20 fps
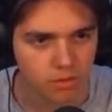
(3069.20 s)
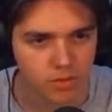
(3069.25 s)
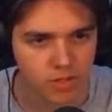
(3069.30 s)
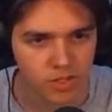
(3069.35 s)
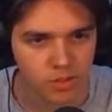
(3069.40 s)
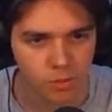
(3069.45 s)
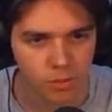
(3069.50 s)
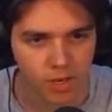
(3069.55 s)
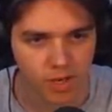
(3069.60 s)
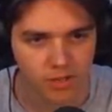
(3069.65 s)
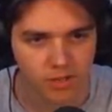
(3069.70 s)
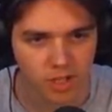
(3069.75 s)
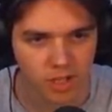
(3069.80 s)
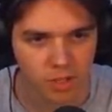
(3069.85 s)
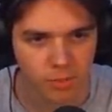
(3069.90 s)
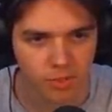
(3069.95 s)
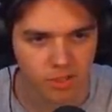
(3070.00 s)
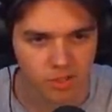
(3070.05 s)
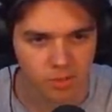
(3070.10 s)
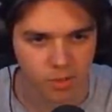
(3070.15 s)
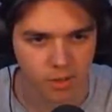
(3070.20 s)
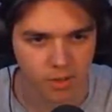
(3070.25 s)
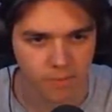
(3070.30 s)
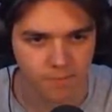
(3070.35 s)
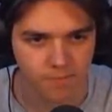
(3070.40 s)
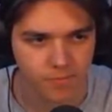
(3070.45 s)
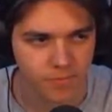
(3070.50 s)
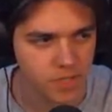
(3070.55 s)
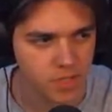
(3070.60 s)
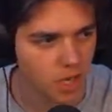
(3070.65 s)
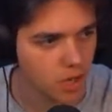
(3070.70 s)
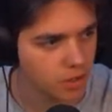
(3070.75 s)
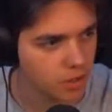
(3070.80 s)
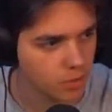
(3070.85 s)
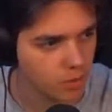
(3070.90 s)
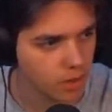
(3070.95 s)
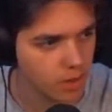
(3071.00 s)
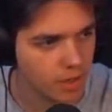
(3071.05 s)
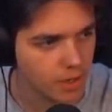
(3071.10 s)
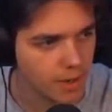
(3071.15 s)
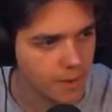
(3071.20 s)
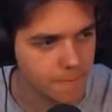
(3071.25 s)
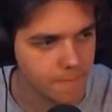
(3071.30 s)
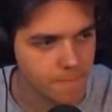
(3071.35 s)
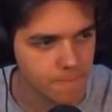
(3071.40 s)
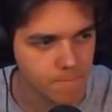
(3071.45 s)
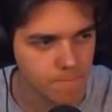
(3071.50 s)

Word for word: This way. It's got to be this way. I'm telling you right now.